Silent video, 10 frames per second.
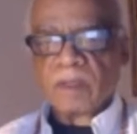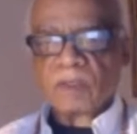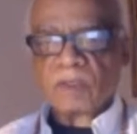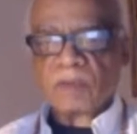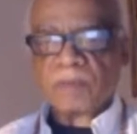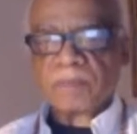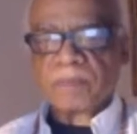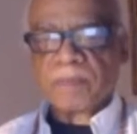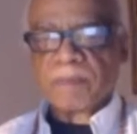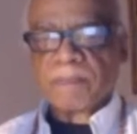So
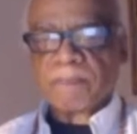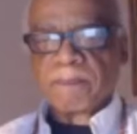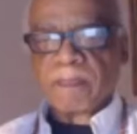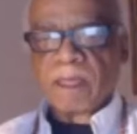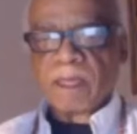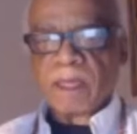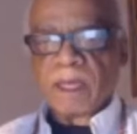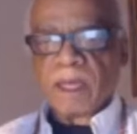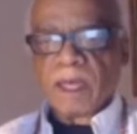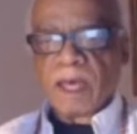
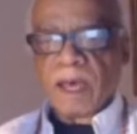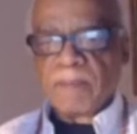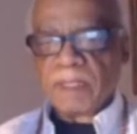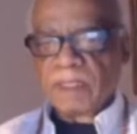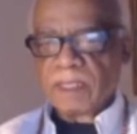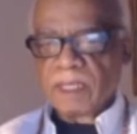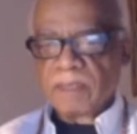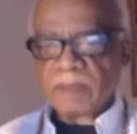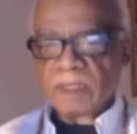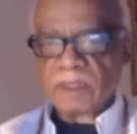how many
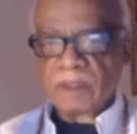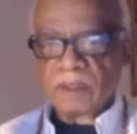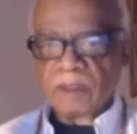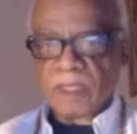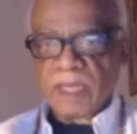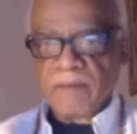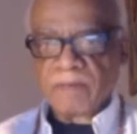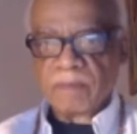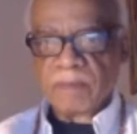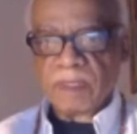times do they
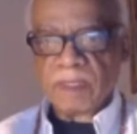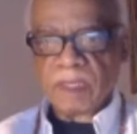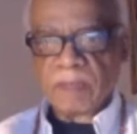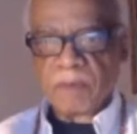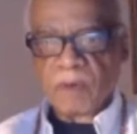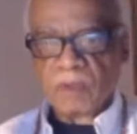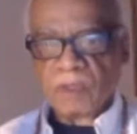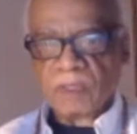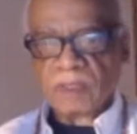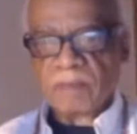have to be
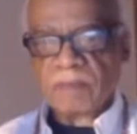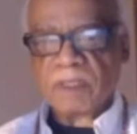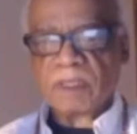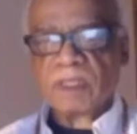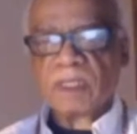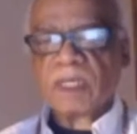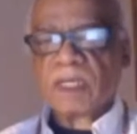approached on something?